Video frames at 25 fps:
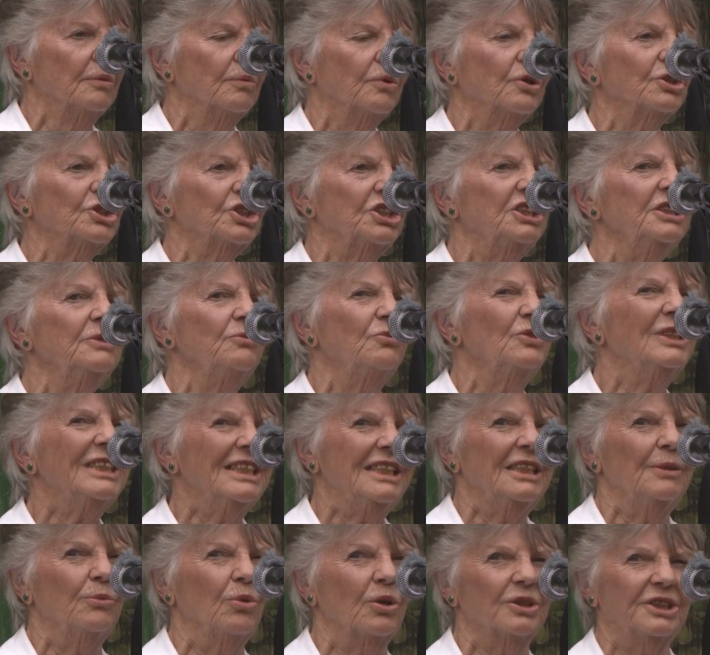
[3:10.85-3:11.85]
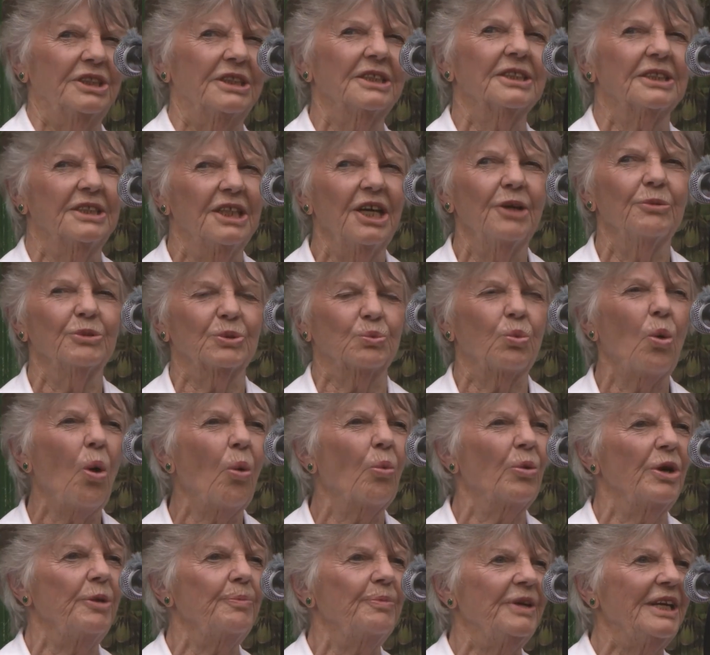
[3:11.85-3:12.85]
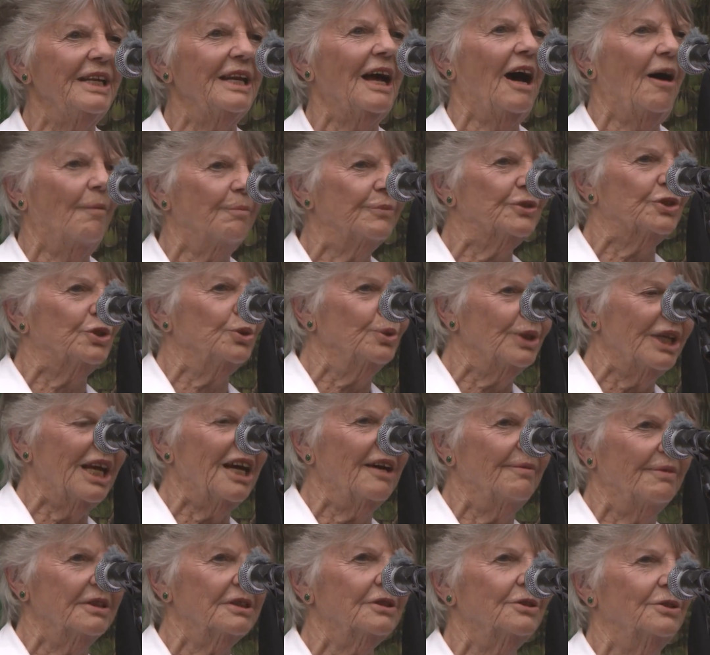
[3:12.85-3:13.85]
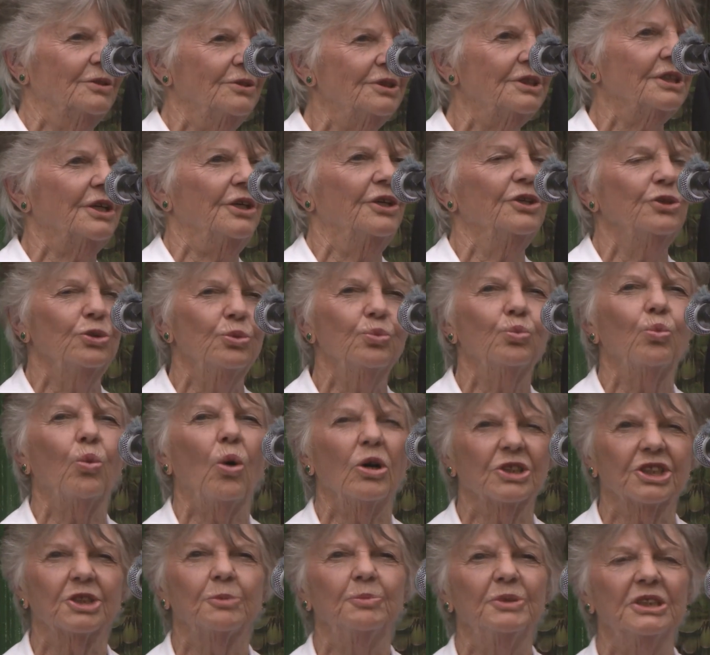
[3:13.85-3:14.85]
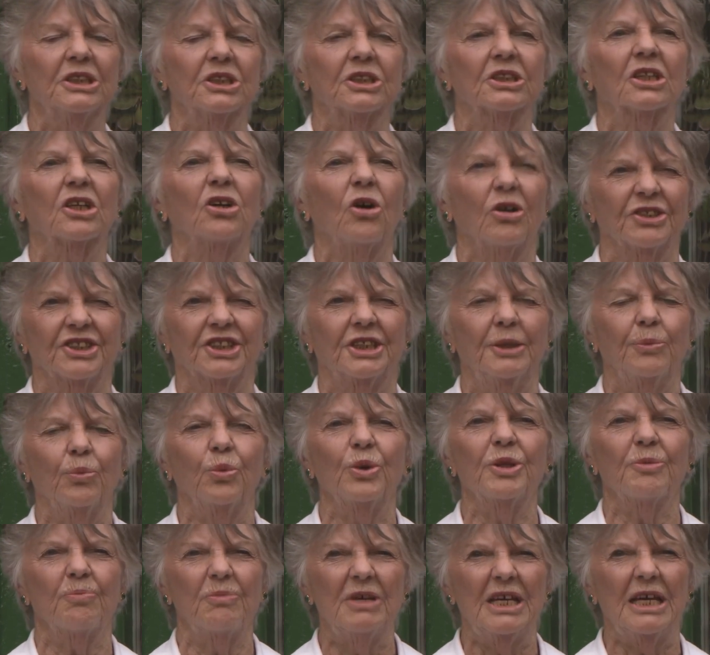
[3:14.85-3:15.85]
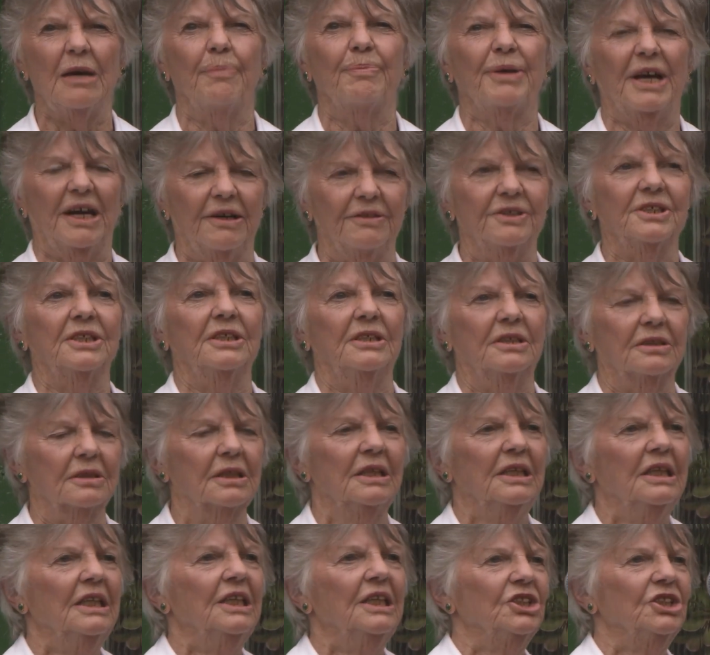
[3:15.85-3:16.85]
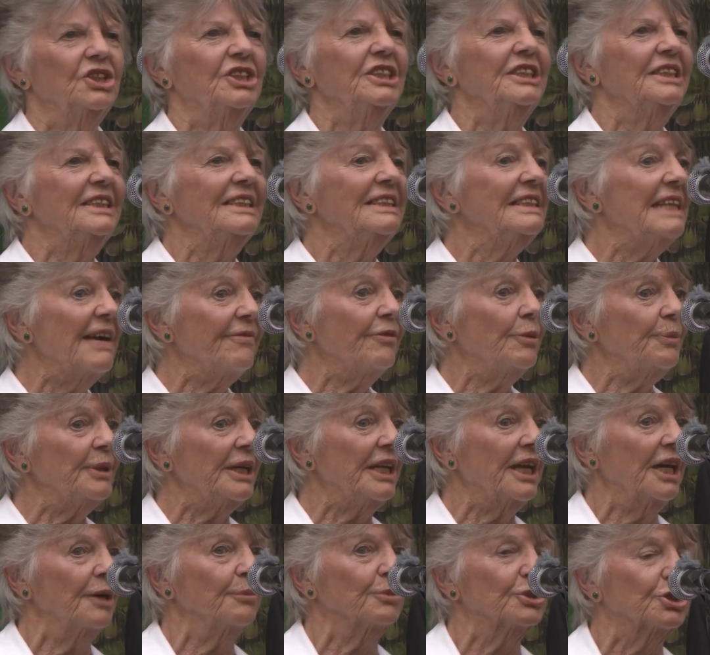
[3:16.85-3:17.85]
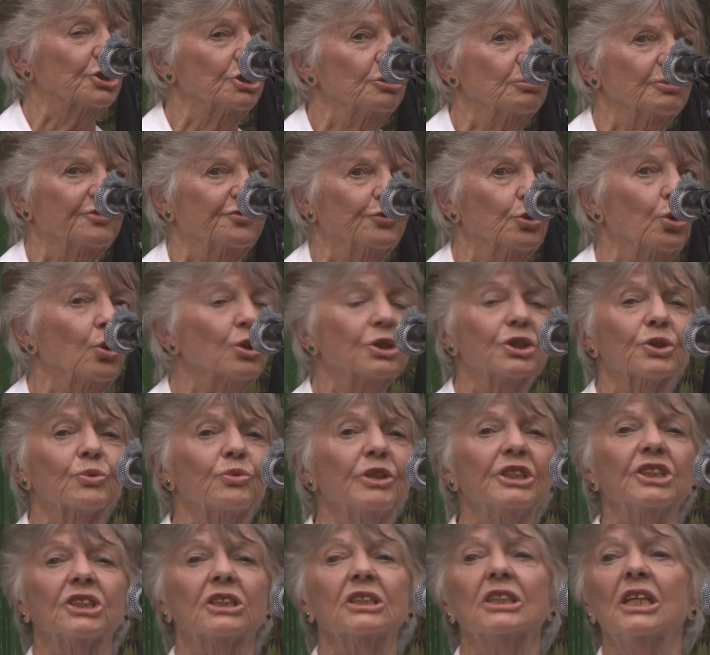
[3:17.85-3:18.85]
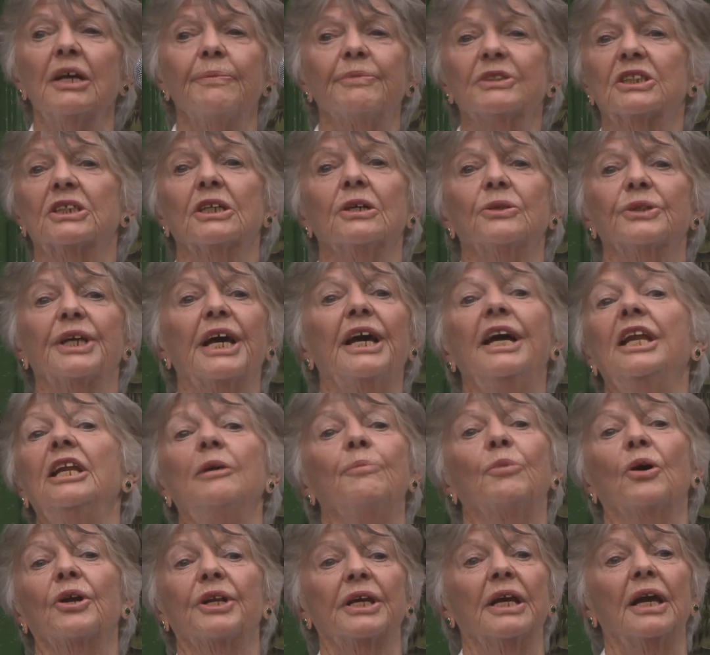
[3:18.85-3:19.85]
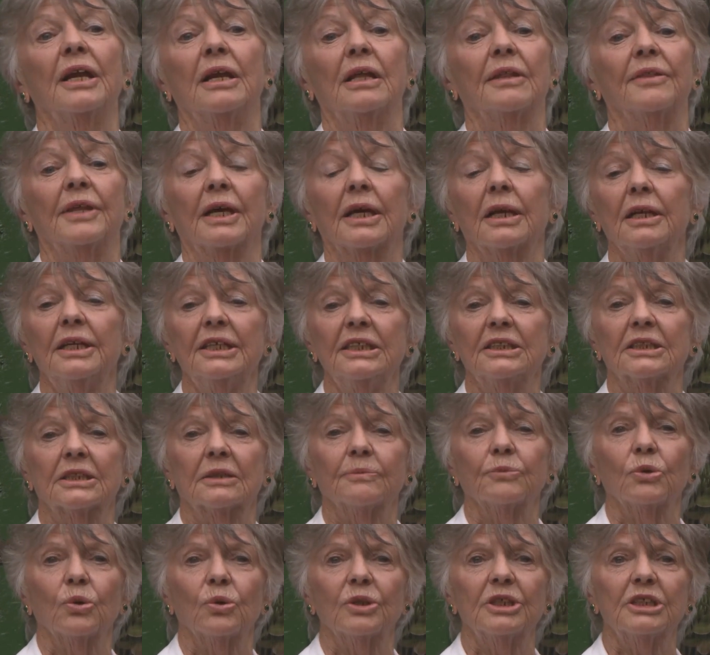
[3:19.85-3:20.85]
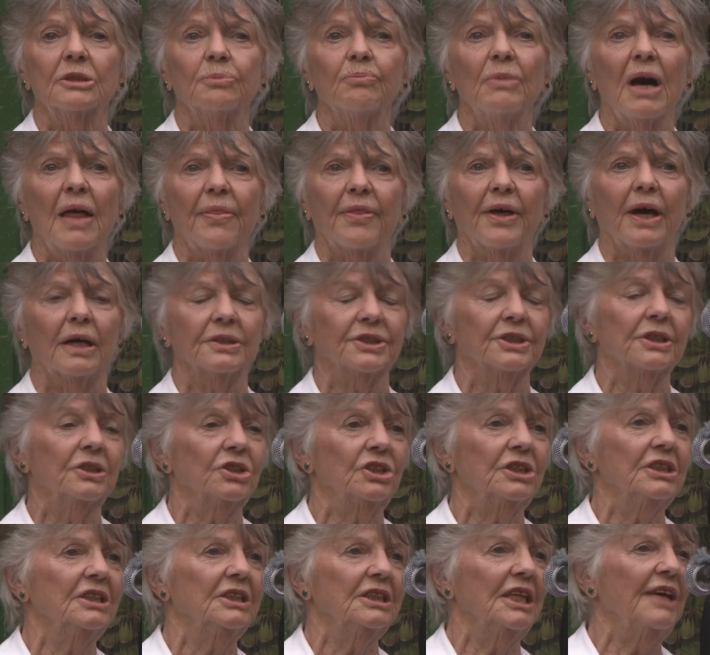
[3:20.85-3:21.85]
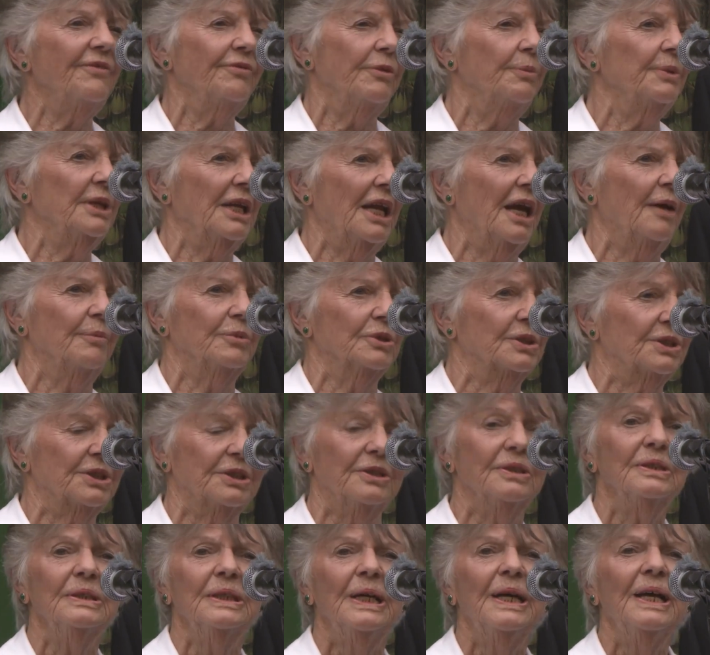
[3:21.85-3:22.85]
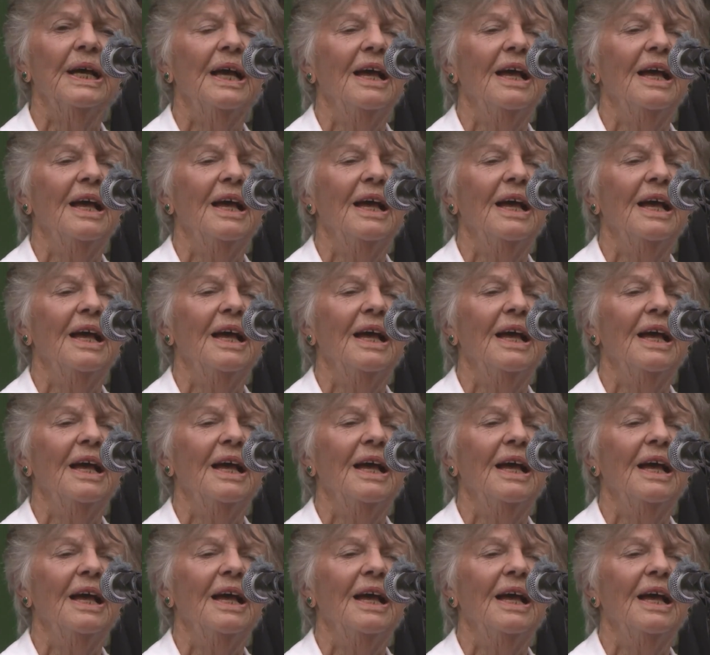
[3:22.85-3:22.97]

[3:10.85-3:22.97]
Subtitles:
What she really wanted to know was what we'd been up to and have a good old waspish gossip with me about it. She'd never been able to before, because Richard never told anybody anything, least of all his mother, so she'd never been able to.